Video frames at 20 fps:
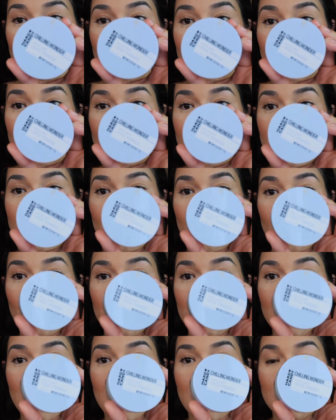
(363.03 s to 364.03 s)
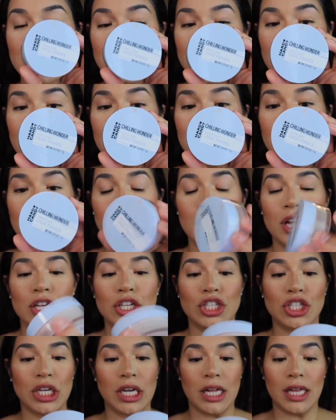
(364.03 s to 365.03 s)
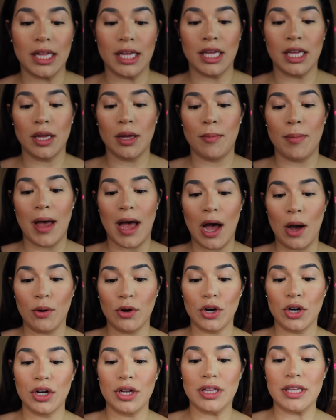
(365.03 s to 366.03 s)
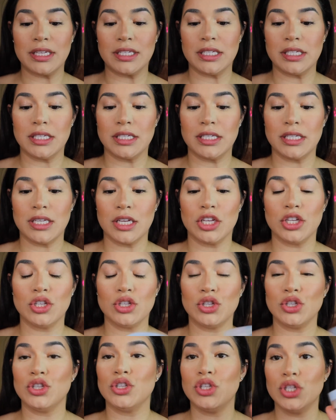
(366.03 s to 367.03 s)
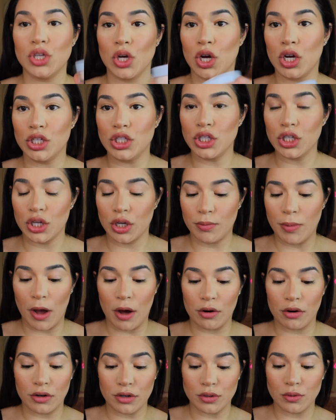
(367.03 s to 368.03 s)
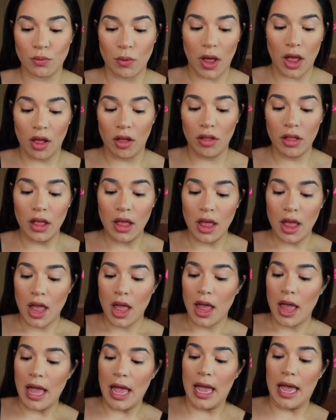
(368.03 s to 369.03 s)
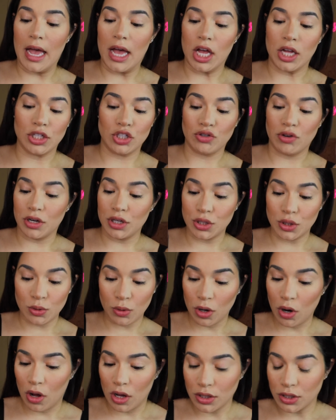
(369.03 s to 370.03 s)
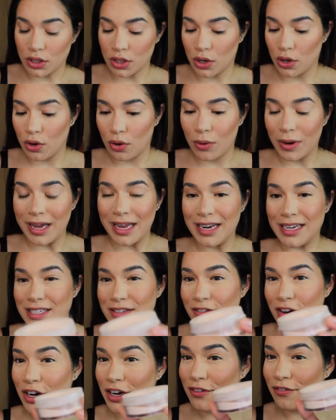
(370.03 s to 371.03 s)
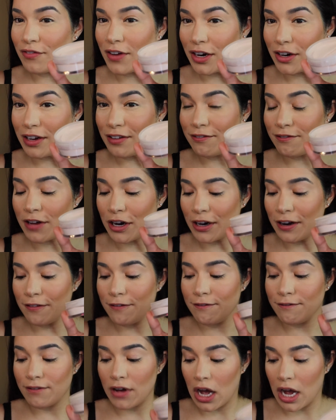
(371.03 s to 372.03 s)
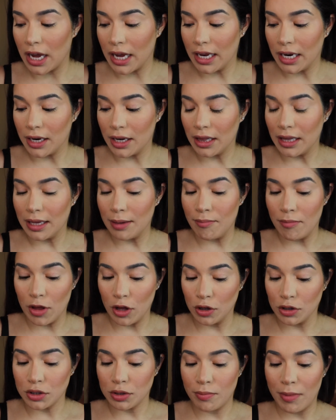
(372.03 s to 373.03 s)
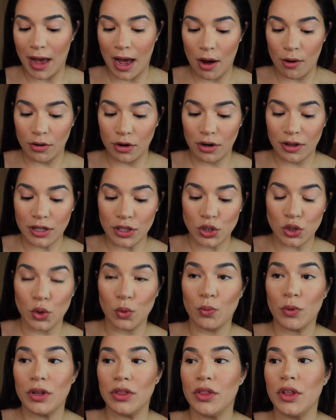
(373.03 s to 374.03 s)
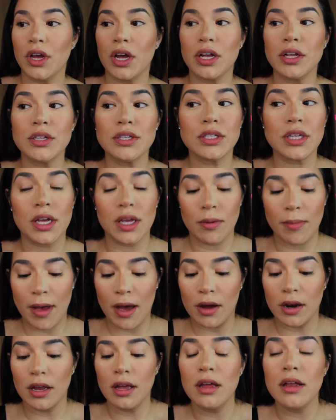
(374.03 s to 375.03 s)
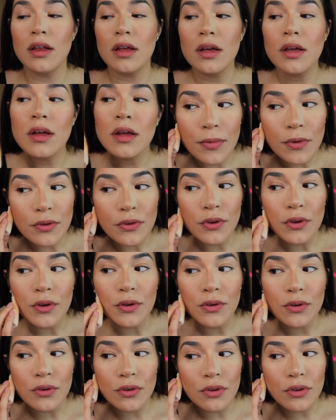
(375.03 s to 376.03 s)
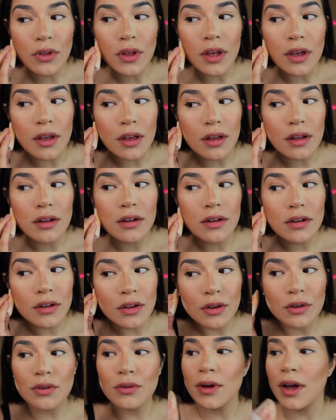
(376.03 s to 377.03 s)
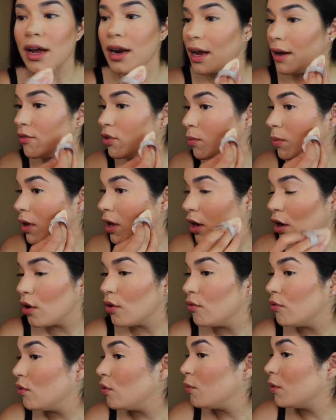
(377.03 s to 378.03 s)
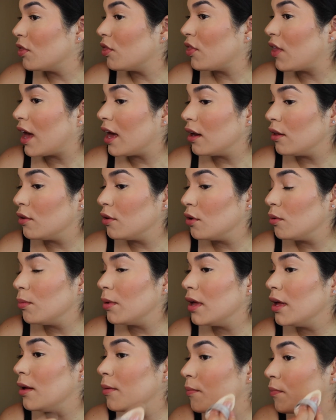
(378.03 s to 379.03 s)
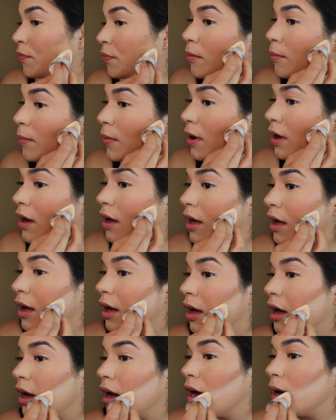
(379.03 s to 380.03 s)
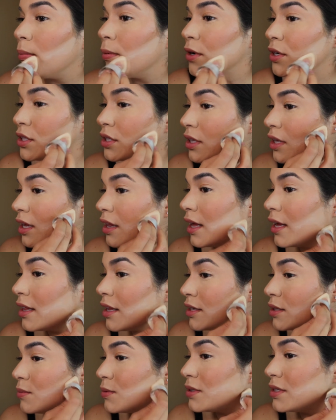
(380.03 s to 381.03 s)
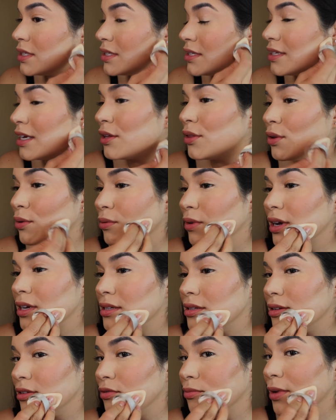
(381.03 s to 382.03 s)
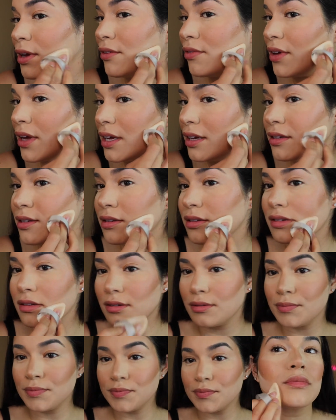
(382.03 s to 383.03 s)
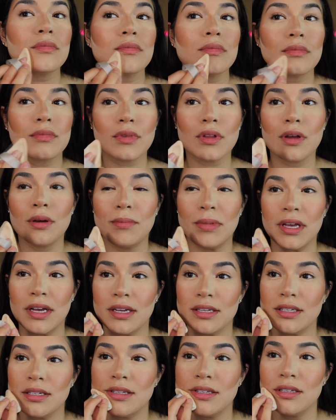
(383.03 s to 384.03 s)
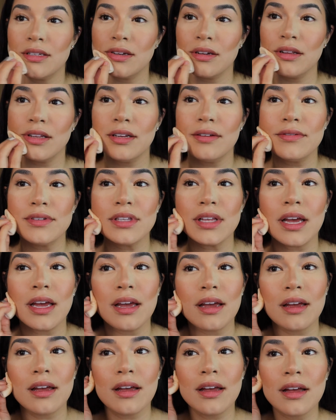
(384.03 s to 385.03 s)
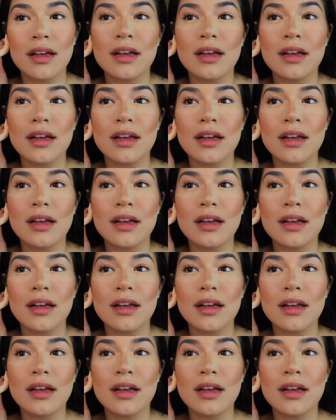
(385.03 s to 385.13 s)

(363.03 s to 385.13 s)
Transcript: with the Hard Candy Chilling Powder. This is such a good powder as well. At drugstore also, it is a very, very, very finely milled powder. That's the one thing I'll say about it. So you just like, you do kind of have to be careful with that a little bit. But I personally like this one to set the rest of my face because it still leaves like